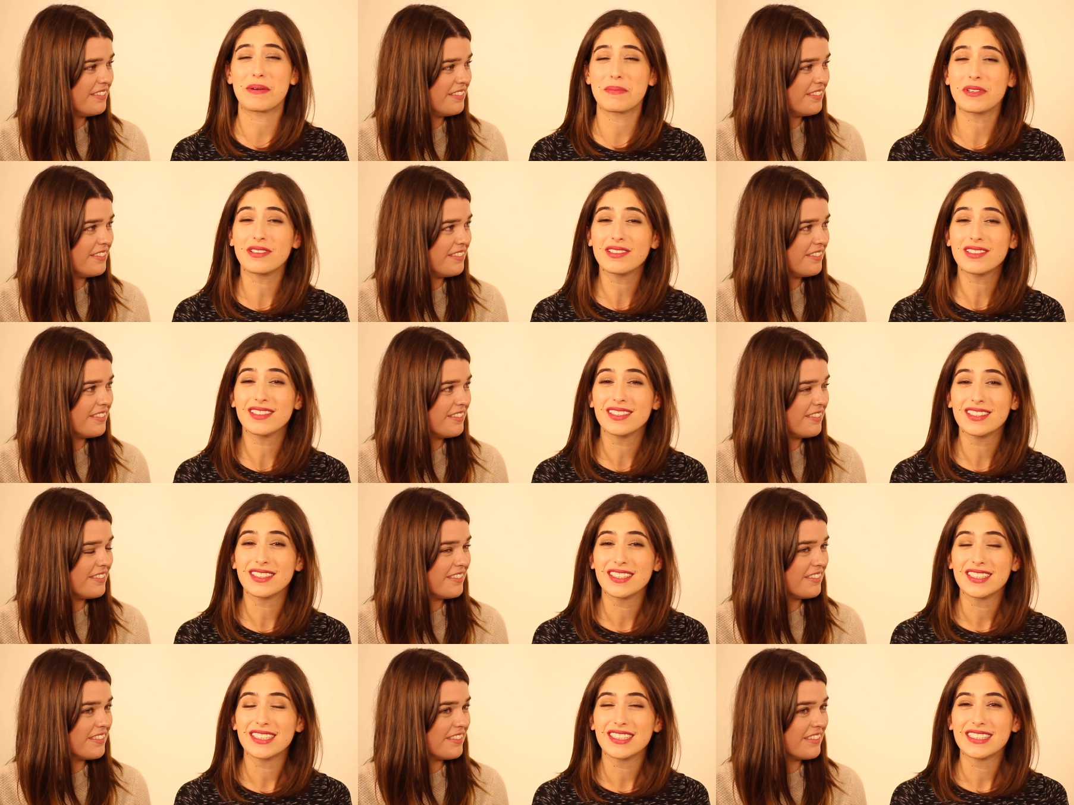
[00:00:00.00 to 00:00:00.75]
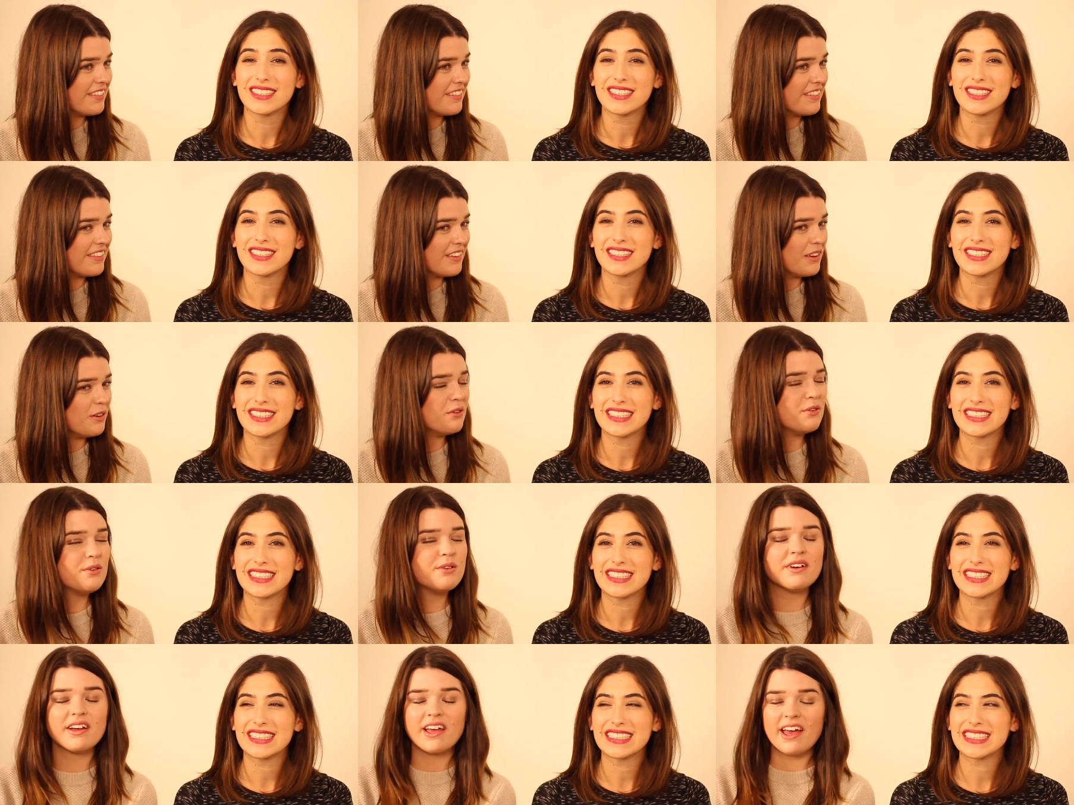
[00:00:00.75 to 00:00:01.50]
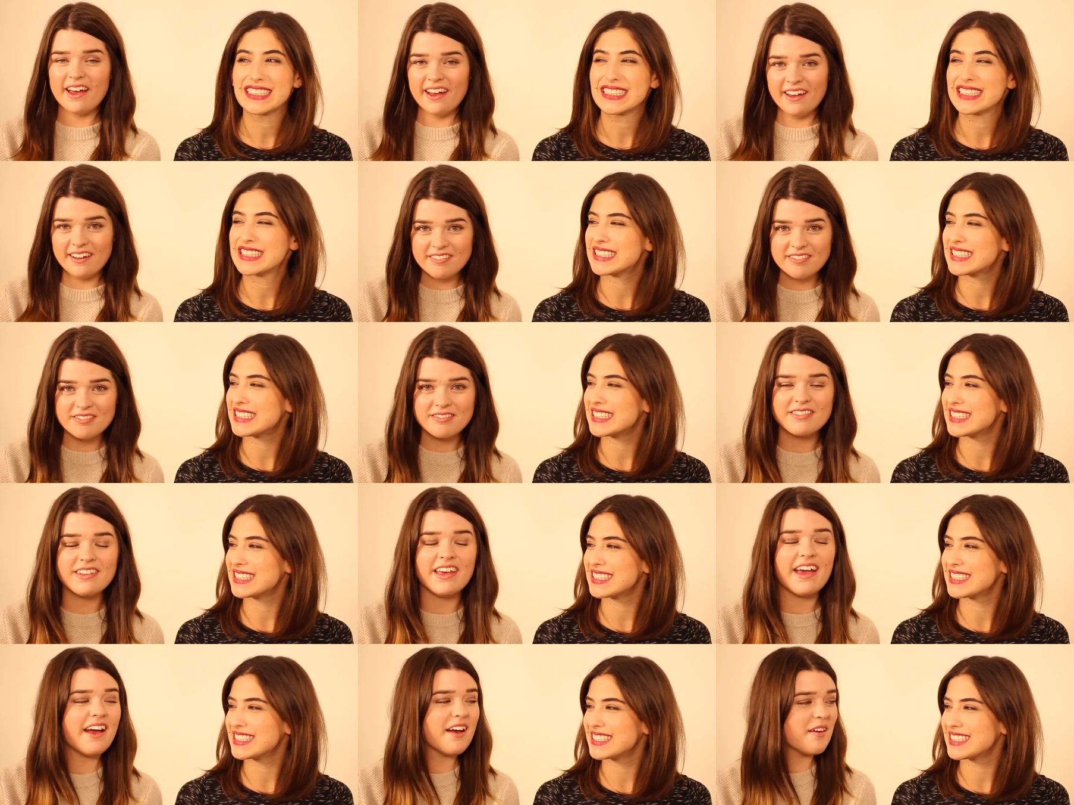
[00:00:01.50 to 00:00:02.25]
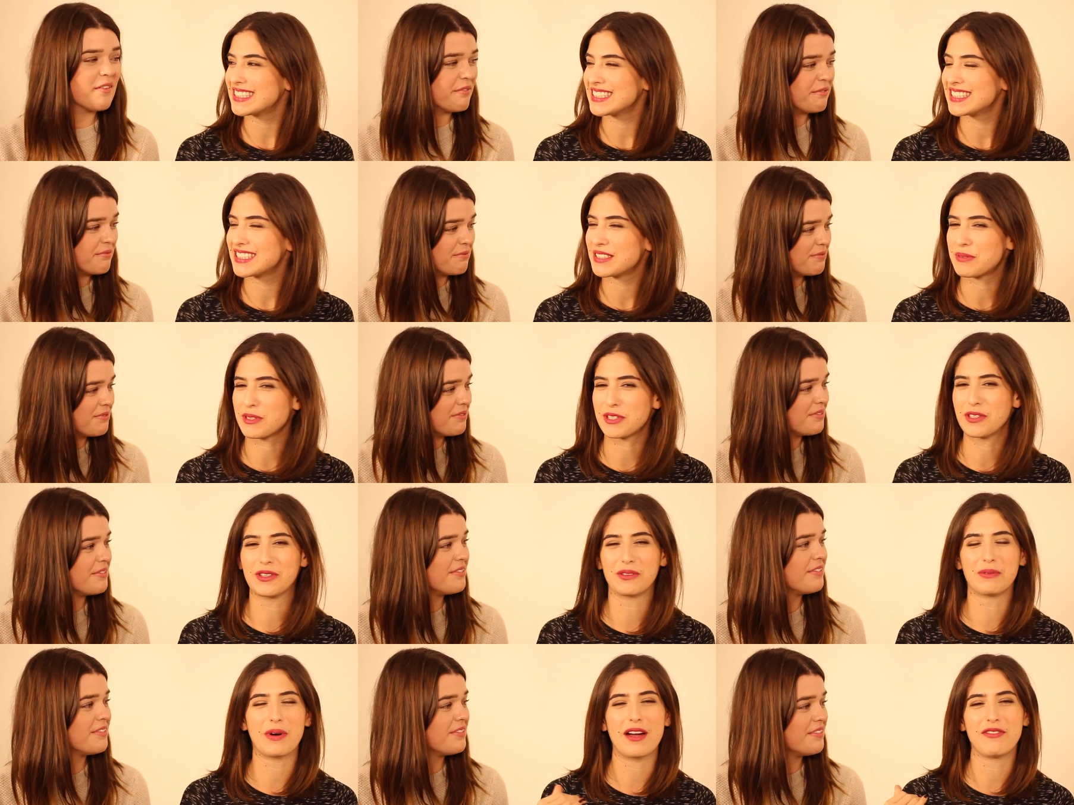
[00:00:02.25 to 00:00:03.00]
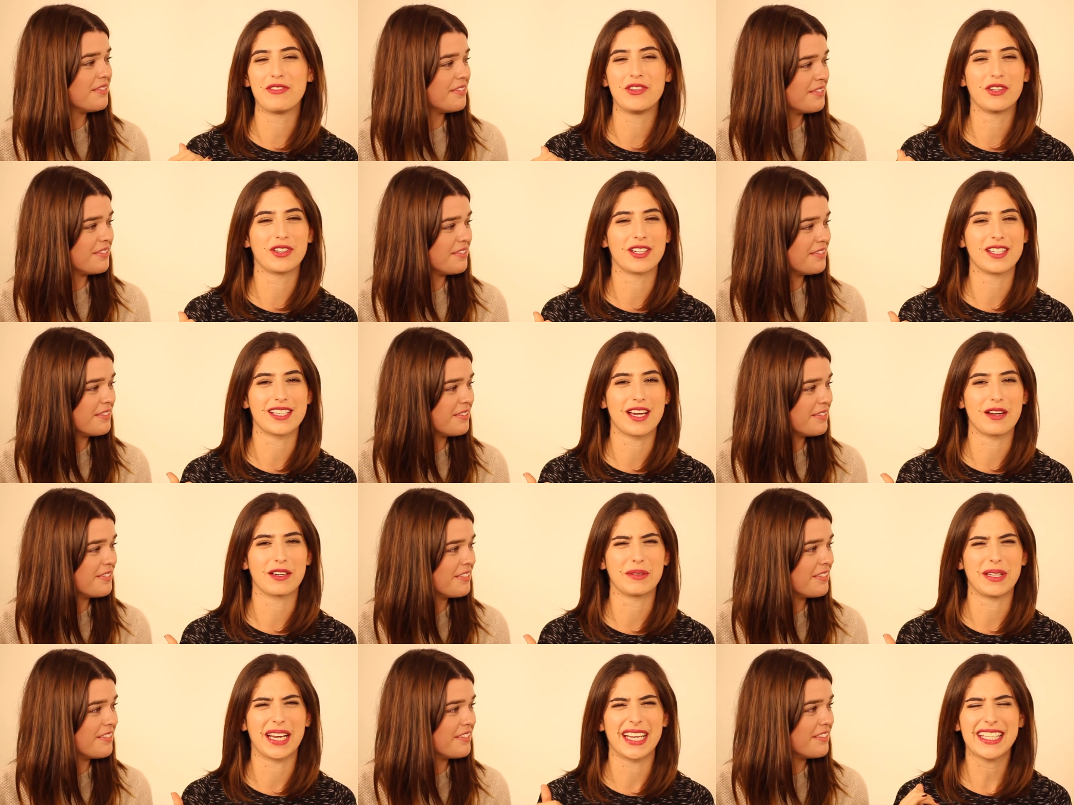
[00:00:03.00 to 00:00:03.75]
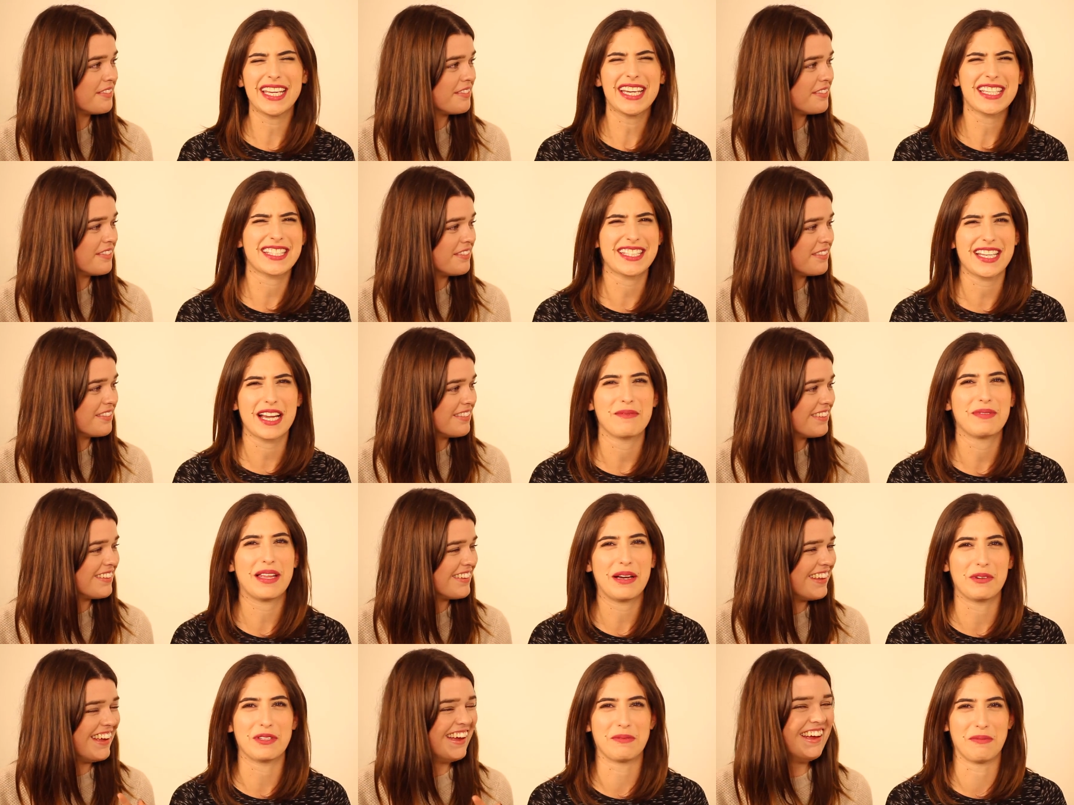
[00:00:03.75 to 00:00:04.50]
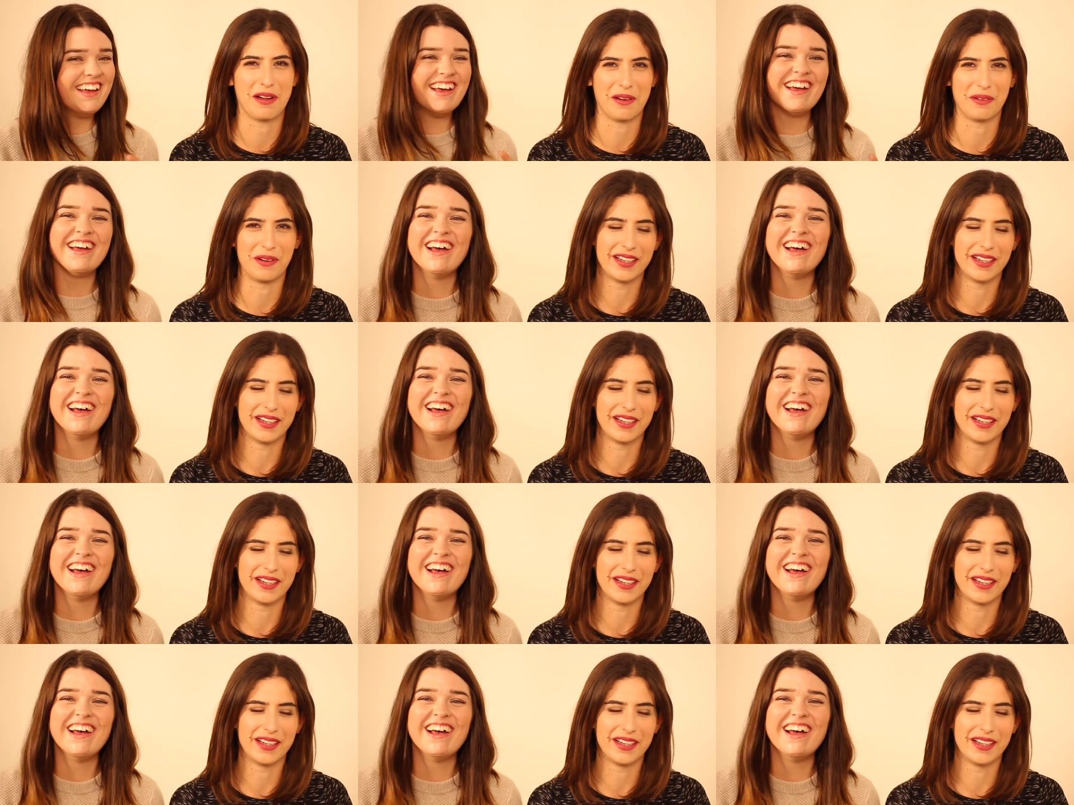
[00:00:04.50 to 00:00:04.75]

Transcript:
Speaker 1: Rimmel okay, yeah. But you're, whatever you're going to say, I'm going to be like, yes, damn, that was my one.